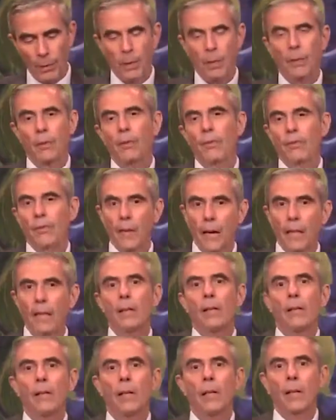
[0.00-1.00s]
the final
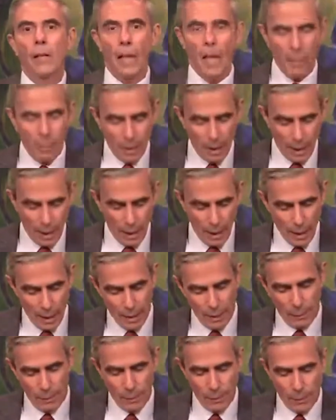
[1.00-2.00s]
calamity,
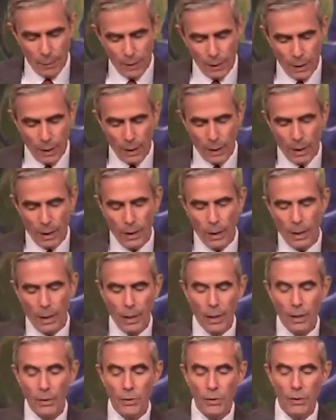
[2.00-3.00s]

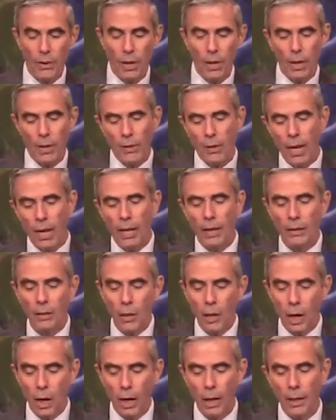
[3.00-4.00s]
is that
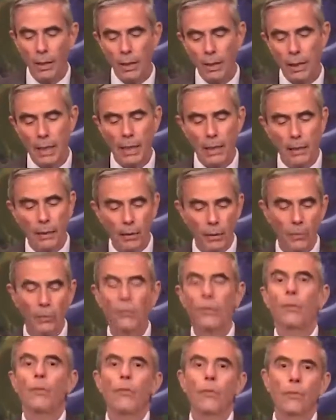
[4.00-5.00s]
God kills
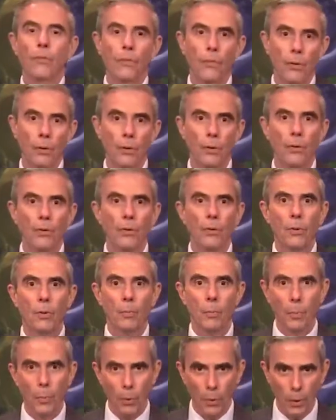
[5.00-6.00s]
the
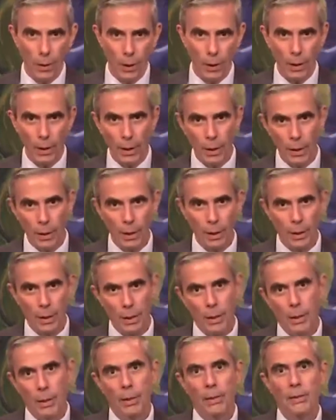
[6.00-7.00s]
firstborn
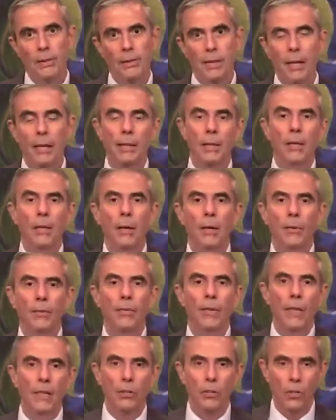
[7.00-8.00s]
son of
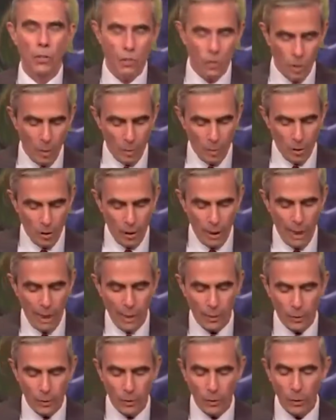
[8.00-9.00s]
each Egyptian
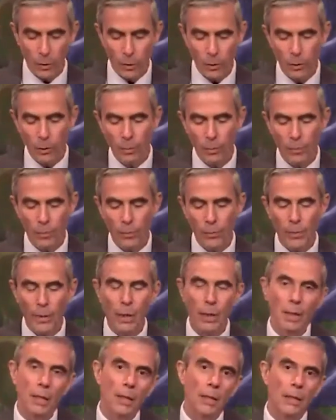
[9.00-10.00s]
household.
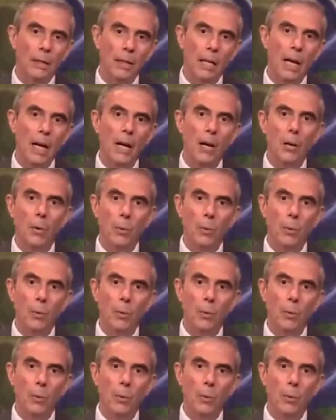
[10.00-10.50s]
Now,